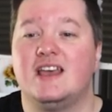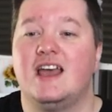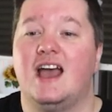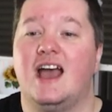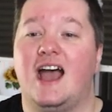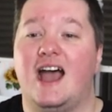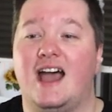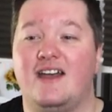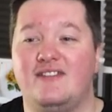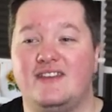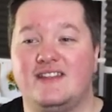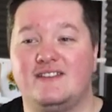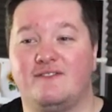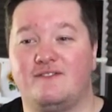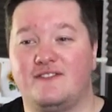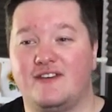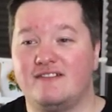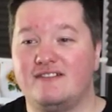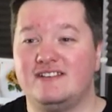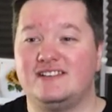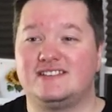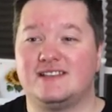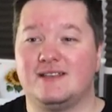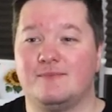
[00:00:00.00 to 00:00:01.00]
and then very
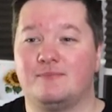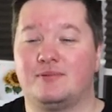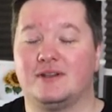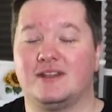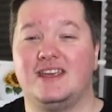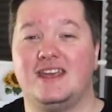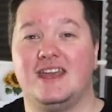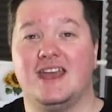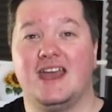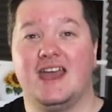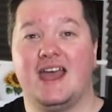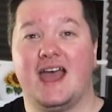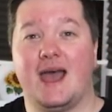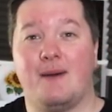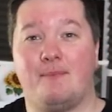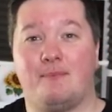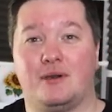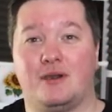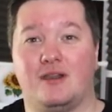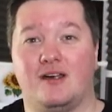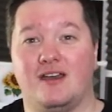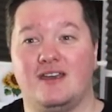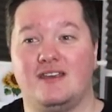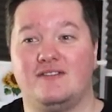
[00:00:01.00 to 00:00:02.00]
simply
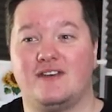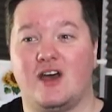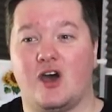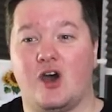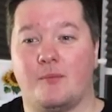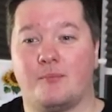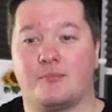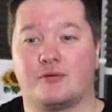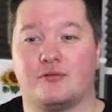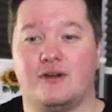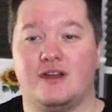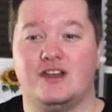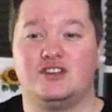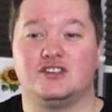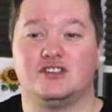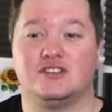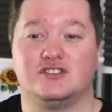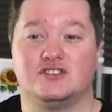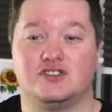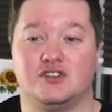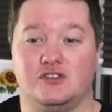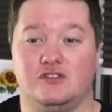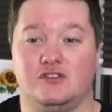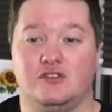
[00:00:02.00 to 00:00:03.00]
apply that operation
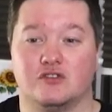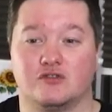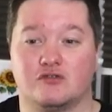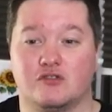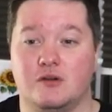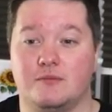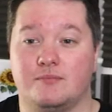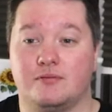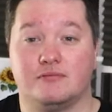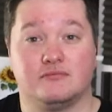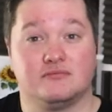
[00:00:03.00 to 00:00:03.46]
to your group.